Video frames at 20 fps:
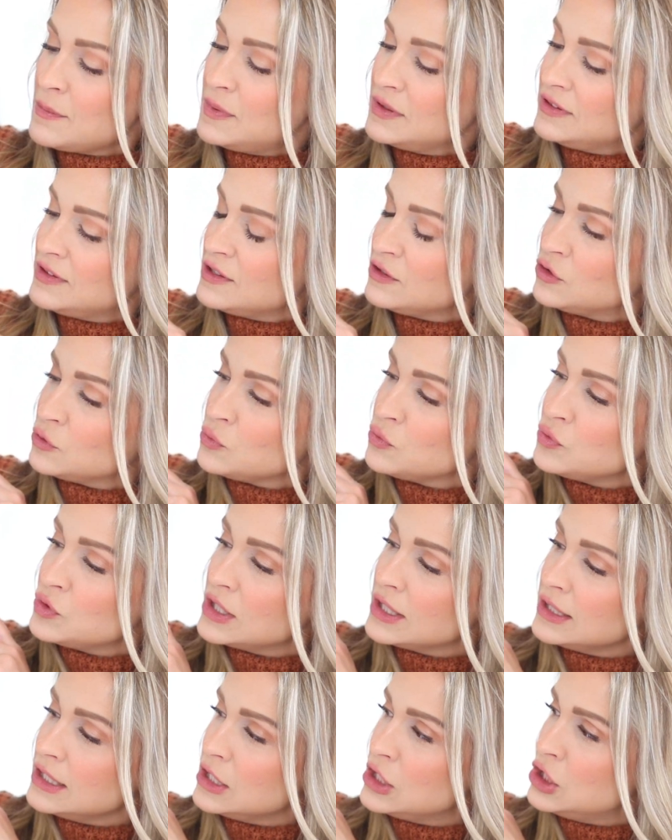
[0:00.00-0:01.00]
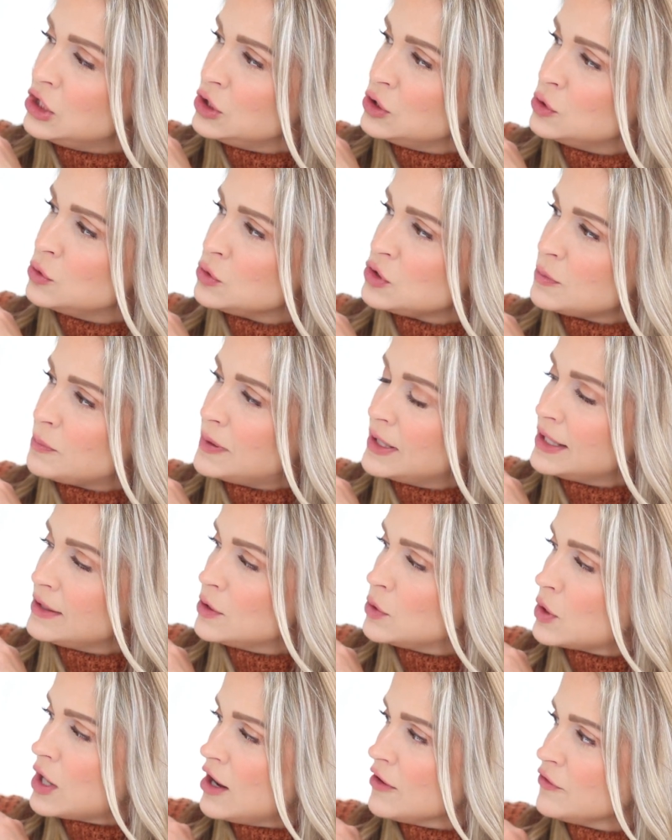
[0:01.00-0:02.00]
up is this really cute
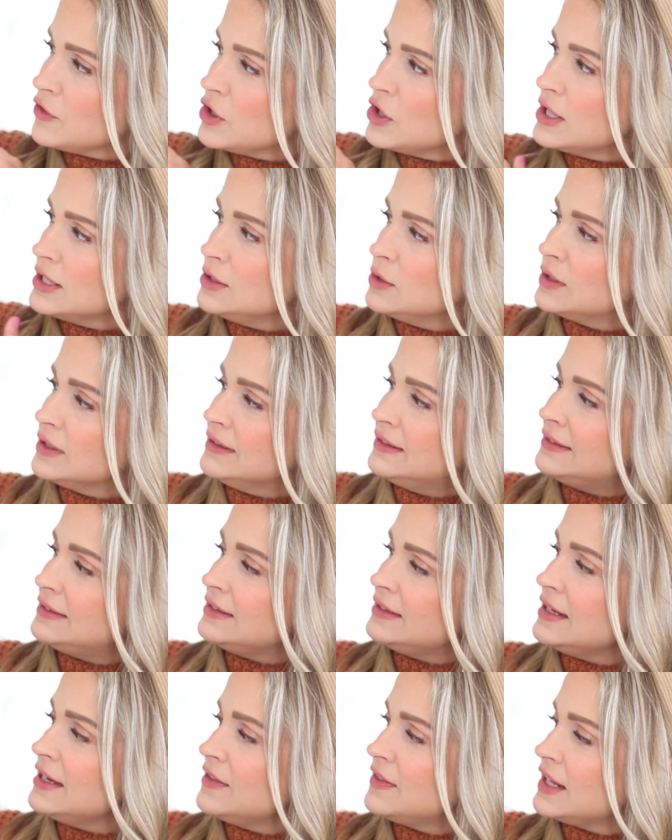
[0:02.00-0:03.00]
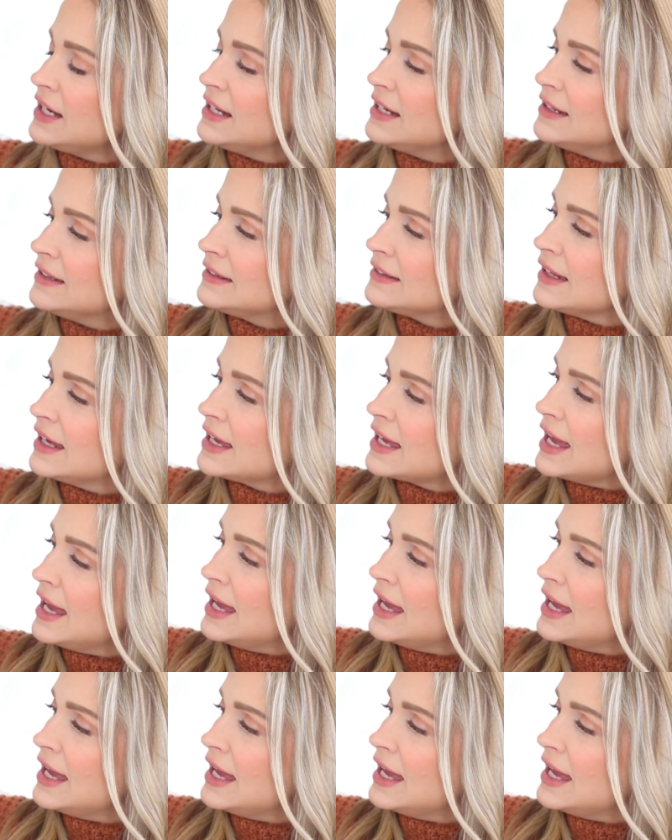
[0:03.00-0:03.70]
pillow cover, and you can see that it is like